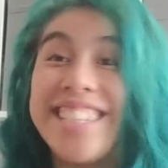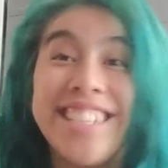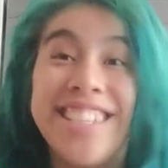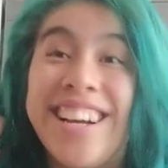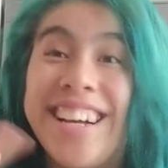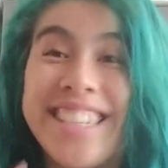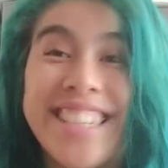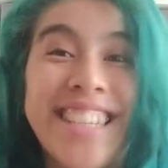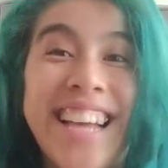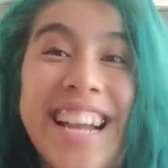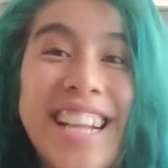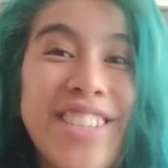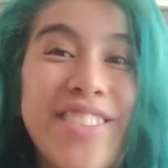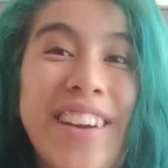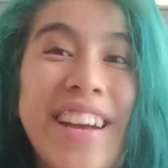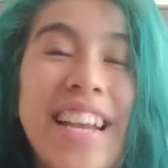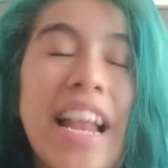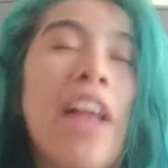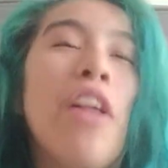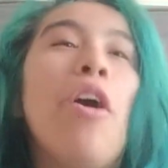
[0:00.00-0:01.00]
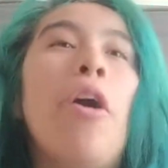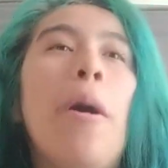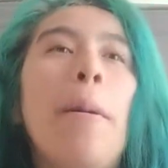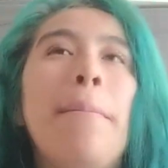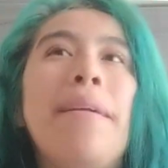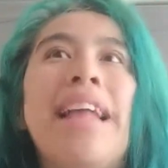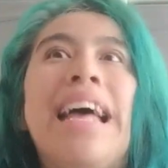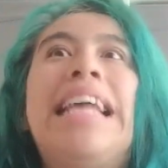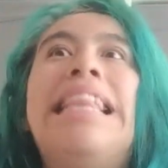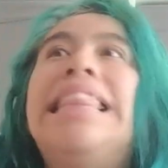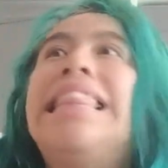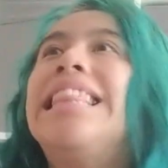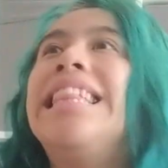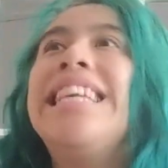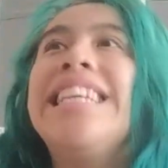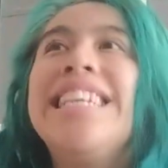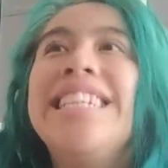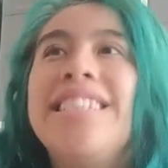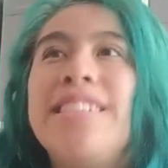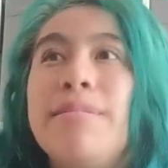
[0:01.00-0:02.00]
is not satisfying at all. But at
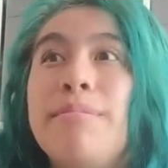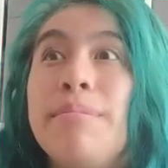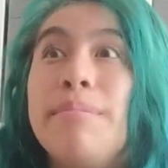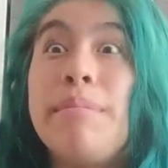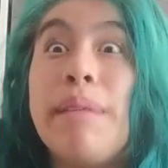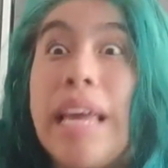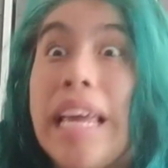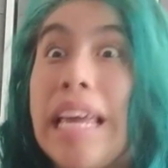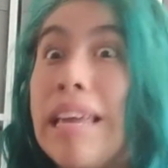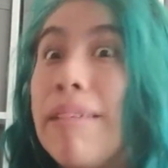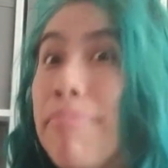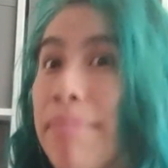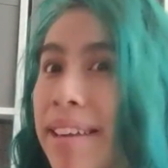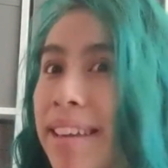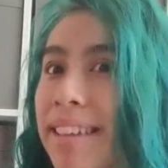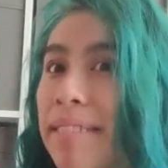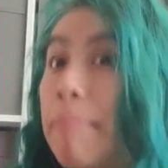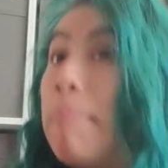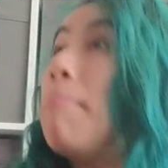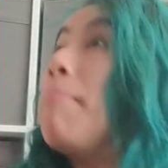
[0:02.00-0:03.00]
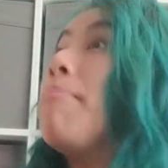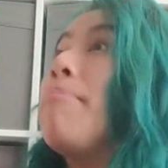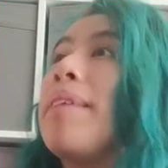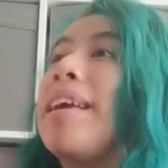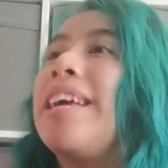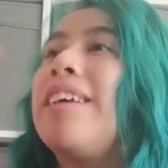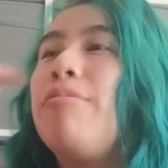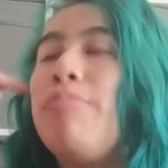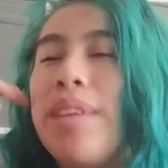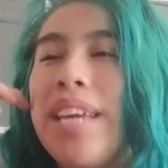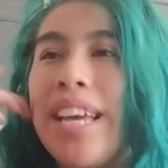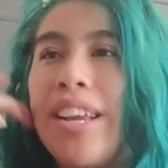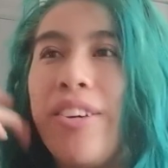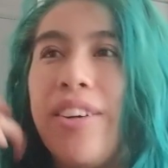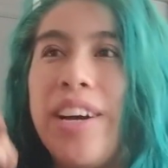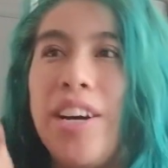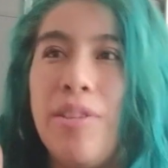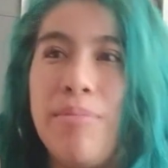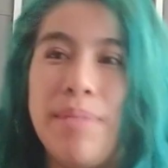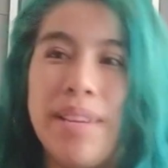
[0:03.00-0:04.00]
least maybe it'll
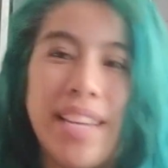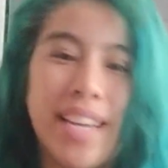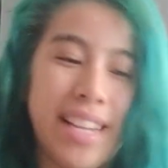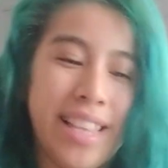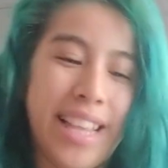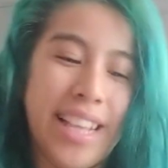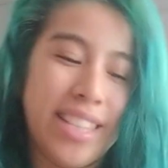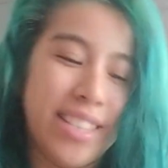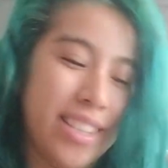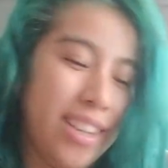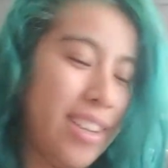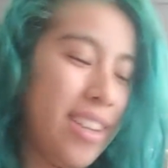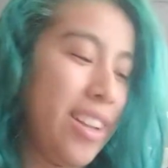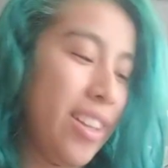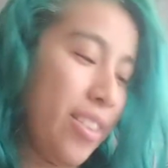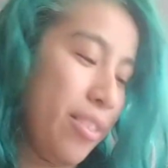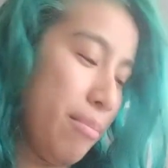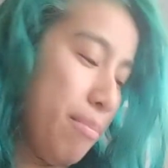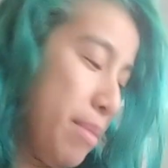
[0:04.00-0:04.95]
help me get like another